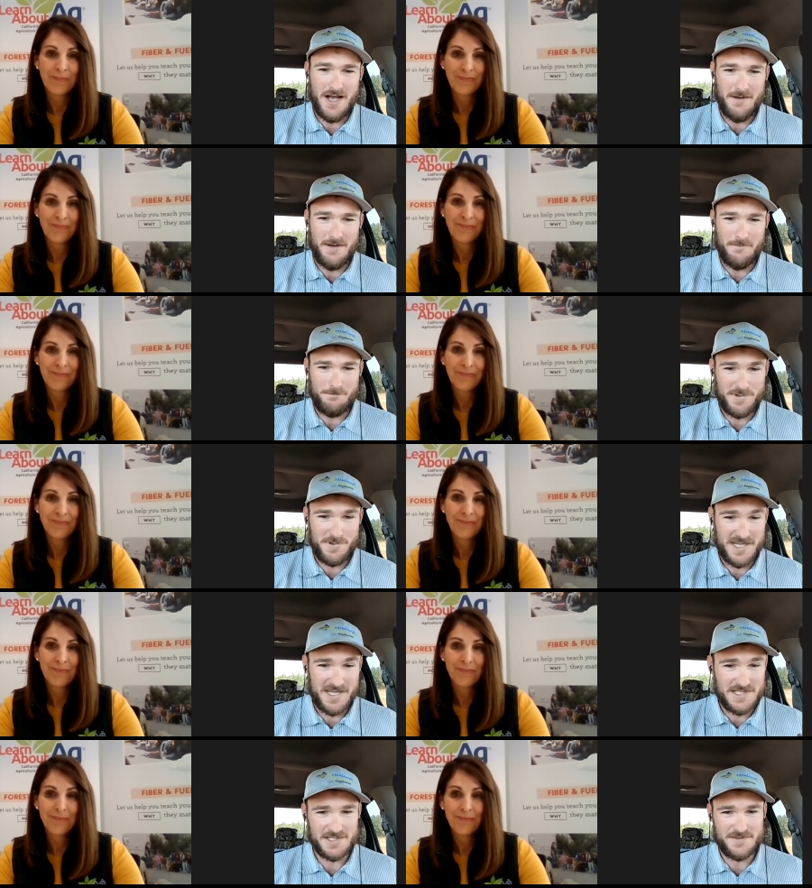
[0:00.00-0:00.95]
Speaker 1: Um,
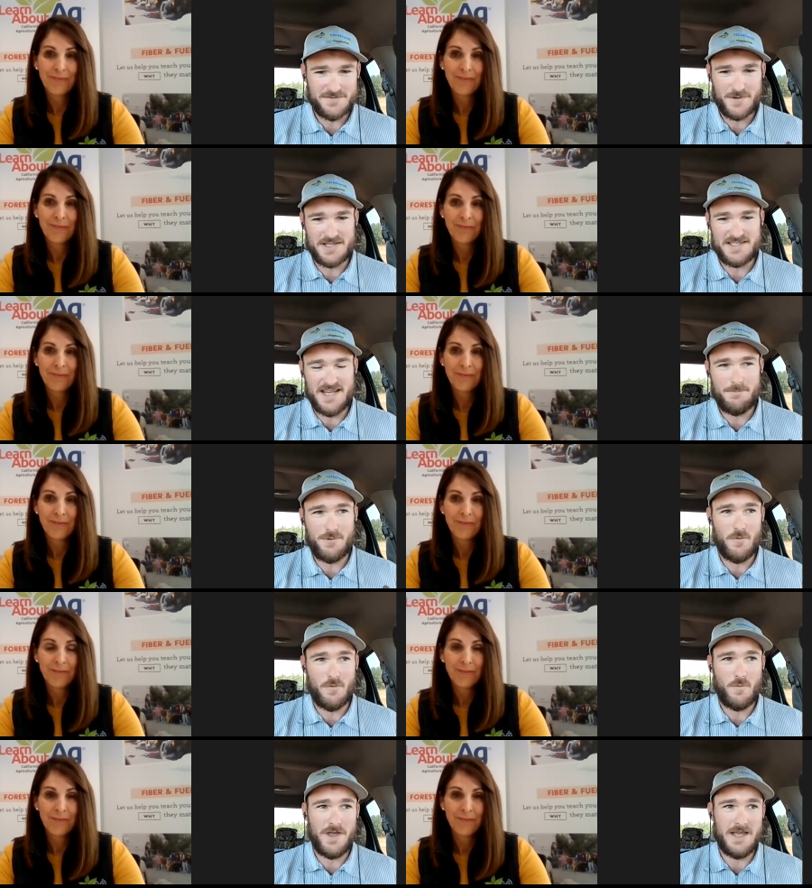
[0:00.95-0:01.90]
peaches, for
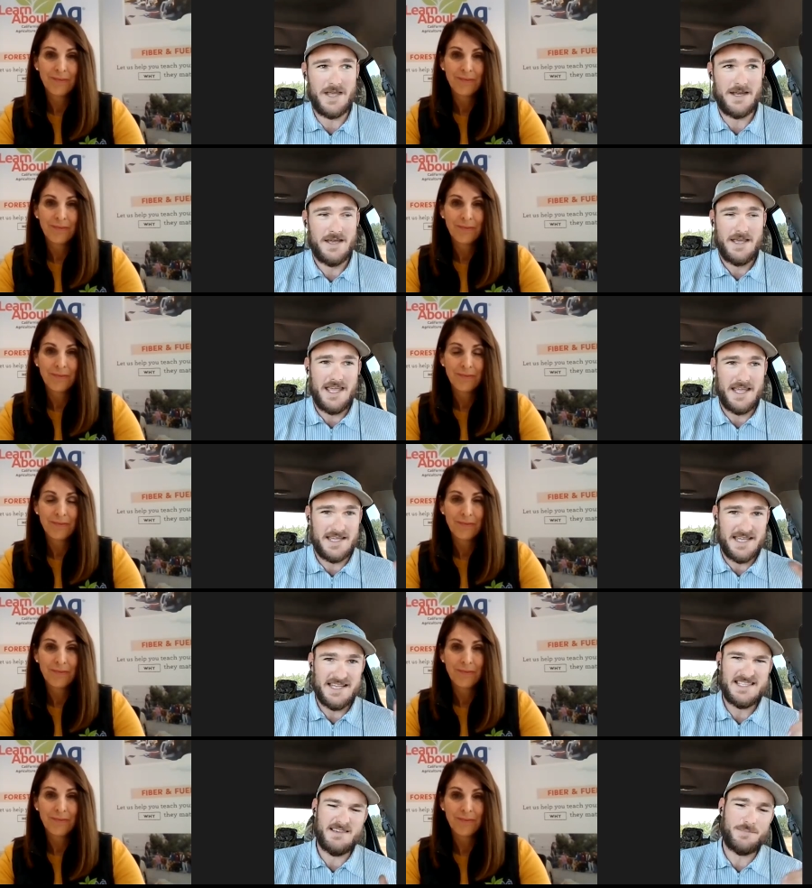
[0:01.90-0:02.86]
example, when
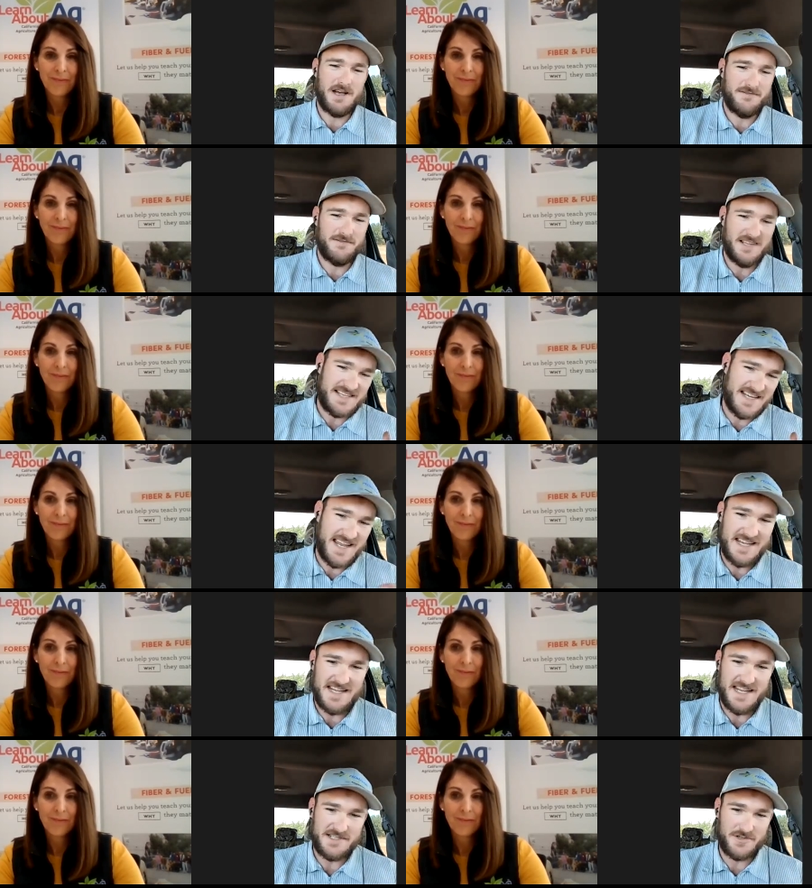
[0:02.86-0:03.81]
it gets above like
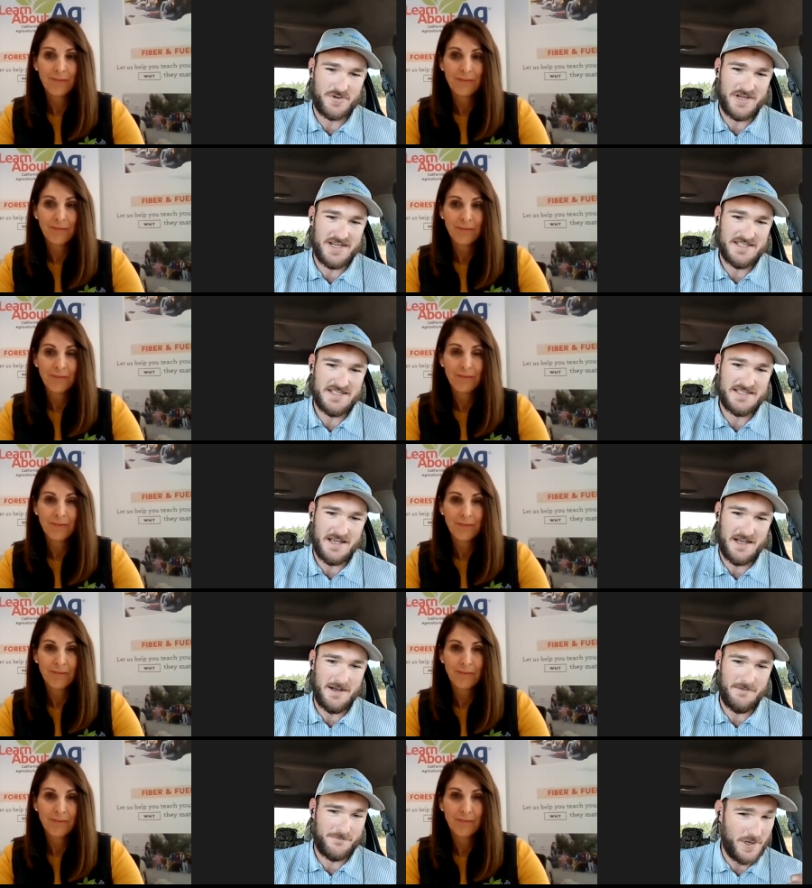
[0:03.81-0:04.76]
98 degrees
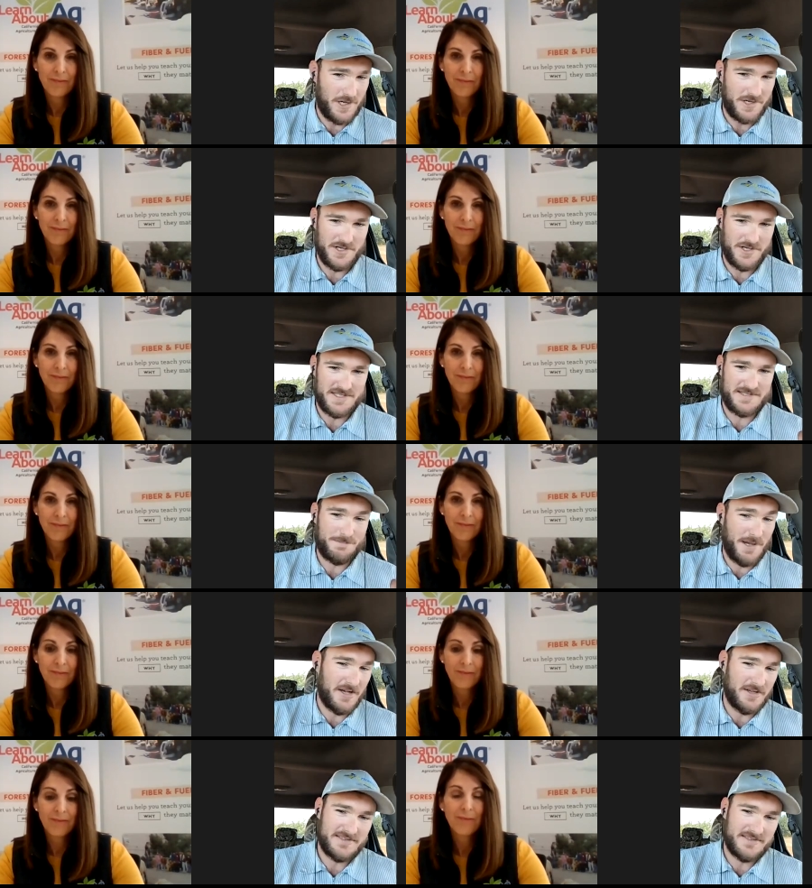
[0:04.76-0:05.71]
um, for a good
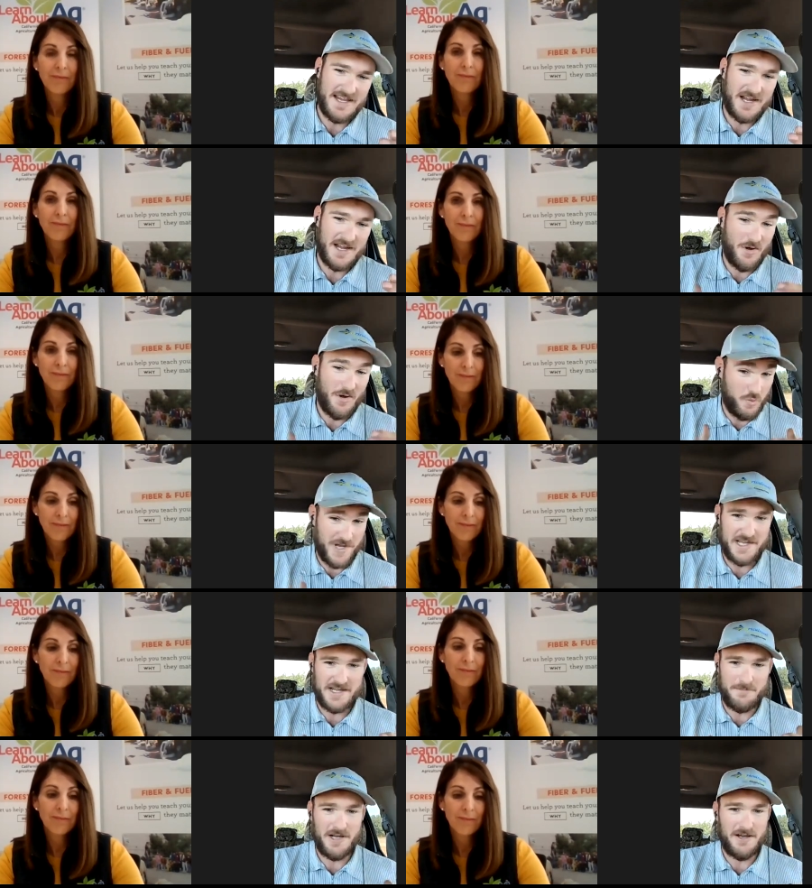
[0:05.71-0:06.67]
spell, say a
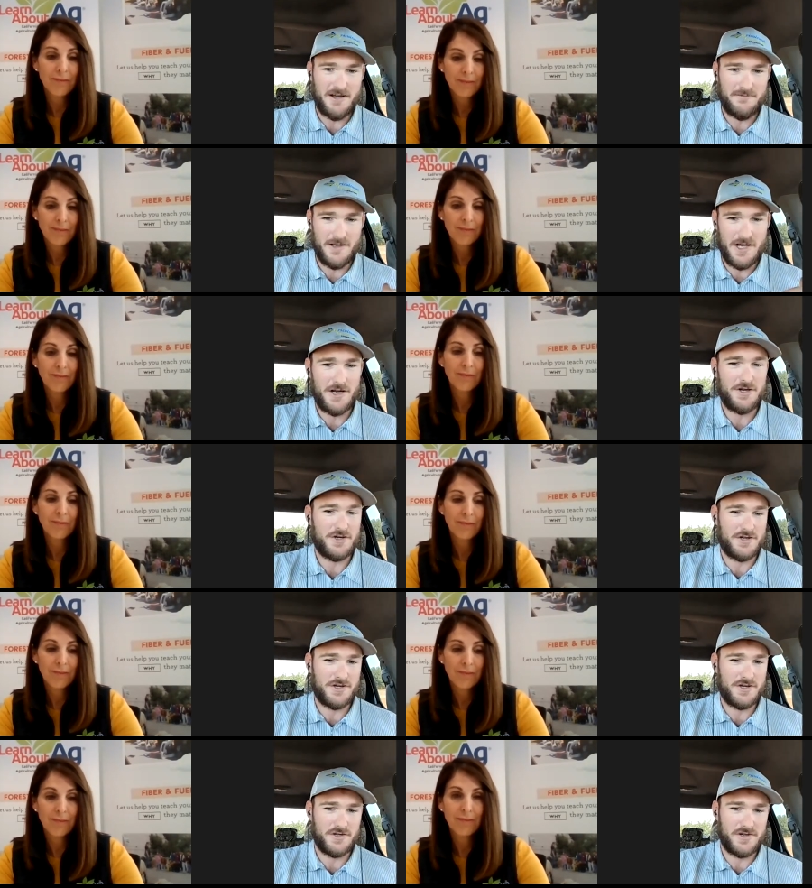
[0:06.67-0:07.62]
week above
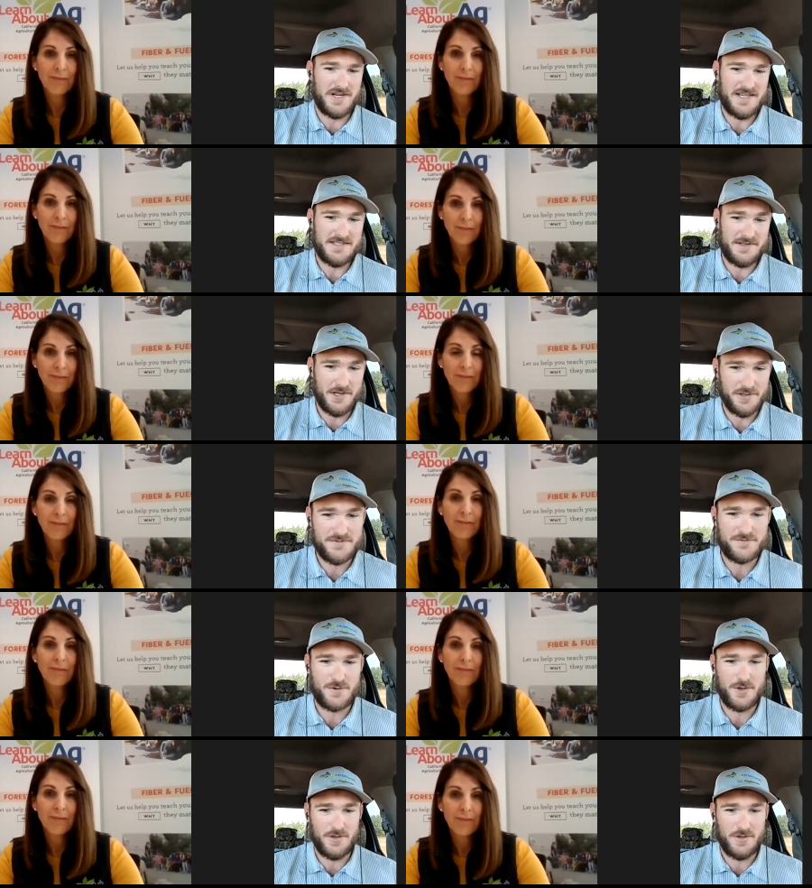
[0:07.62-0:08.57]
100 degrees, those
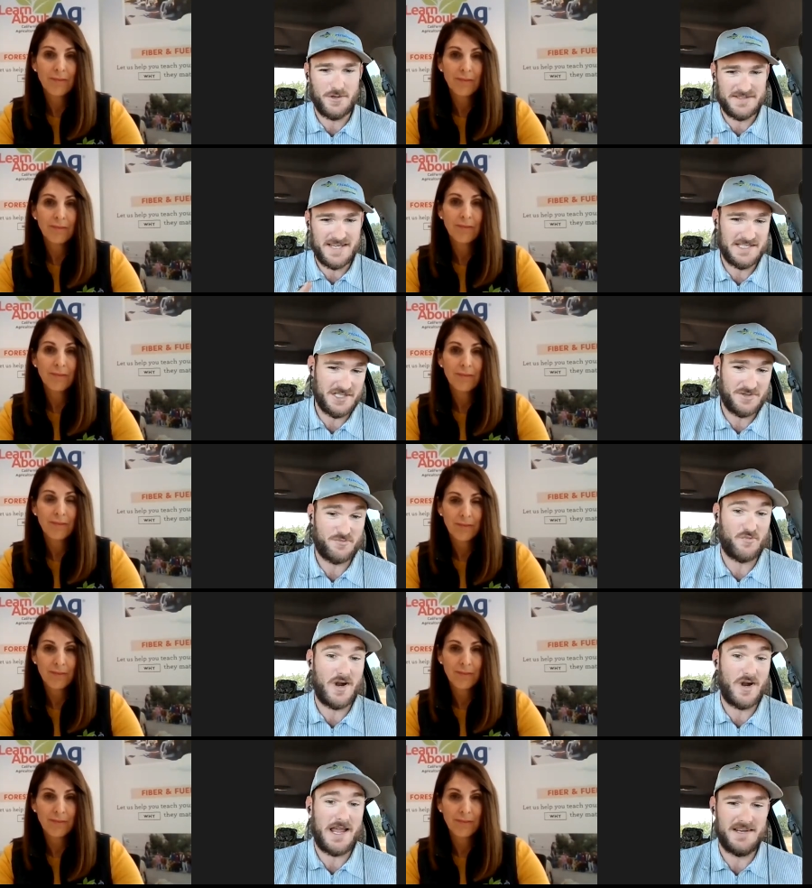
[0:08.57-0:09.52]
fruit will tend to
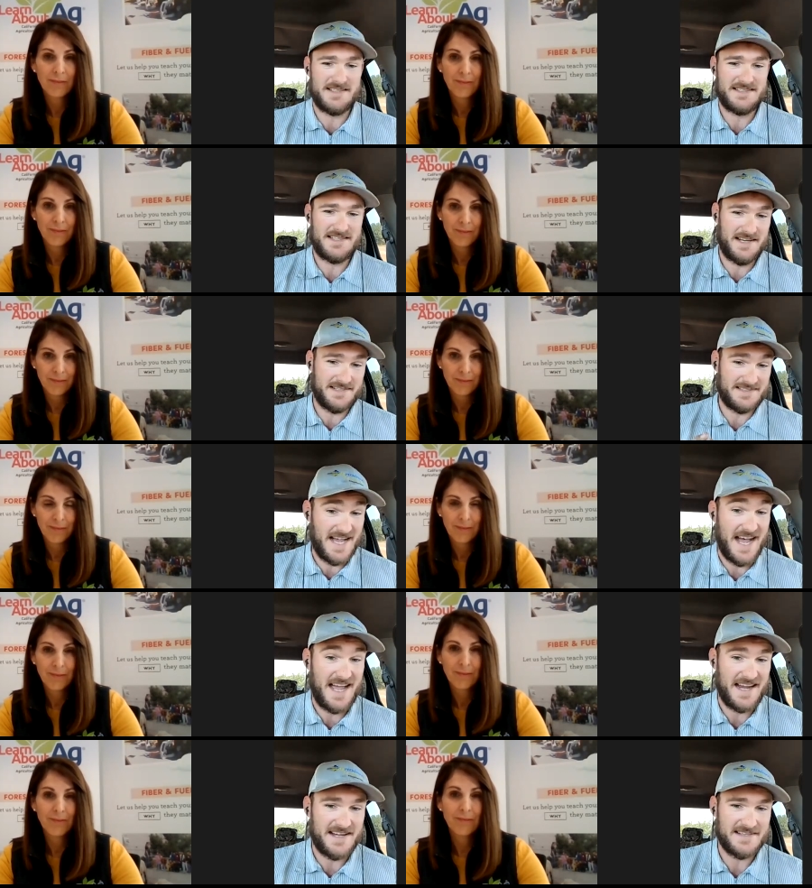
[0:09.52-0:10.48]
just ripen instead
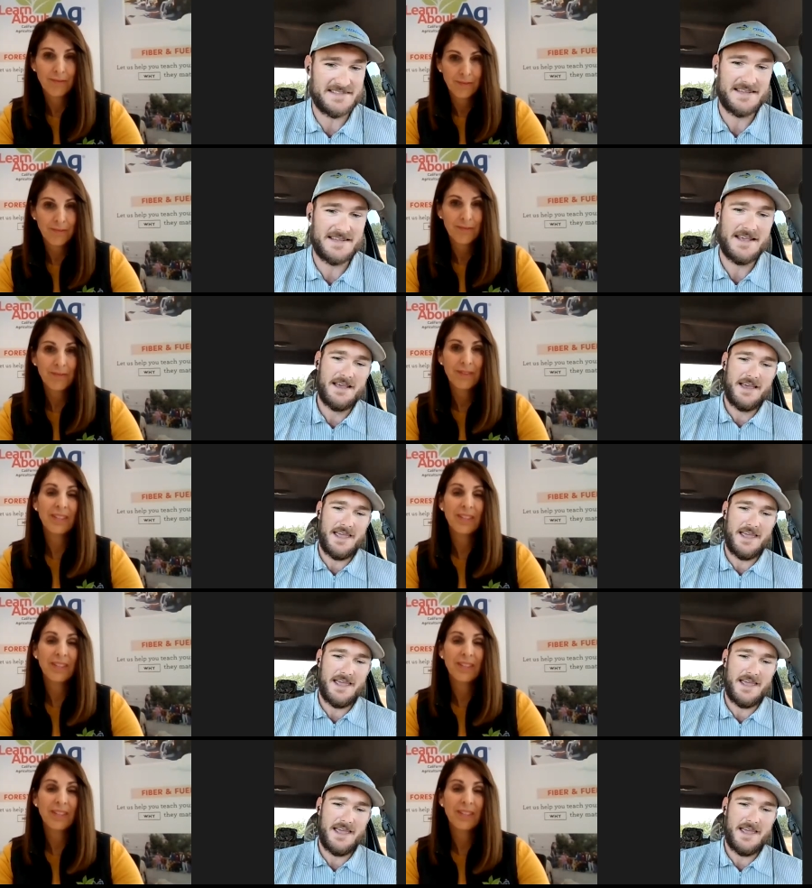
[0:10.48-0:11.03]
of size.